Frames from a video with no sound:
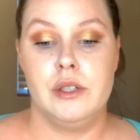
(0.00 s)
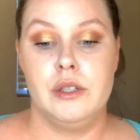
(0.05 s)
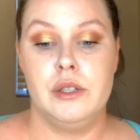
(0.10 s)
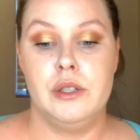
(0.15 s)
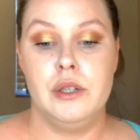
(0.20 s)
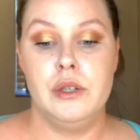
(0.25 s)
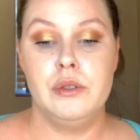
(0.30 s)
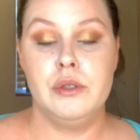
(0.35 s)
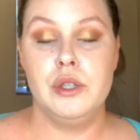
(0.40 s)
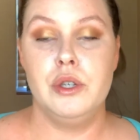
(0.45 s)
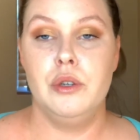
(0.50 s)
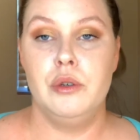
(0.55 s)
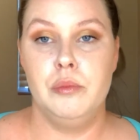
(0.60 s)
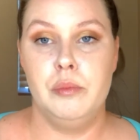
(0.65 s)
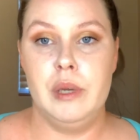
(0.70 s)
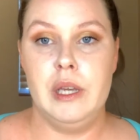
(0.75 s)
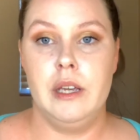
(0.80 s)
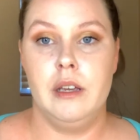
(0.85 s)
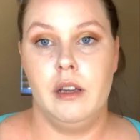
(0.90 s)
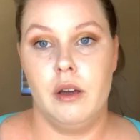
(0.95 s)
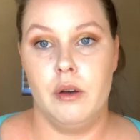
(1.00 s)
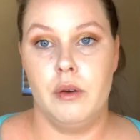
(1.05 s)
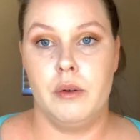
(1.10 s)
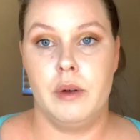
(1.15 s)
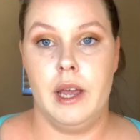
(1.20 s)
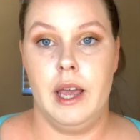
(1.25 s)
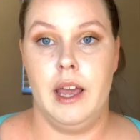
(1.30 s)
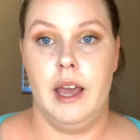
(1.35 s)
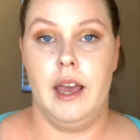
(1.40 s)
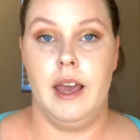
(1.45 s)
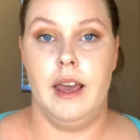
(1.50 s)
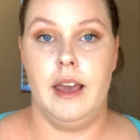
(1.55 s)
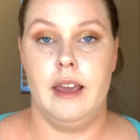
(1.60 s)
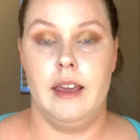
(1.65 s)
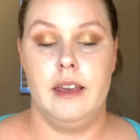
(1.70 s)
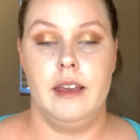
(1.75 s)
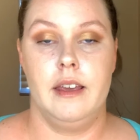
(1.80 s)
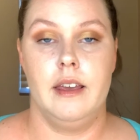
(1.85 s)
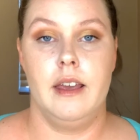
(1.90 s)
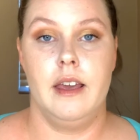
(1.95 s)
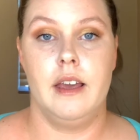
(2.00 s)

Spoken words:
due to being okay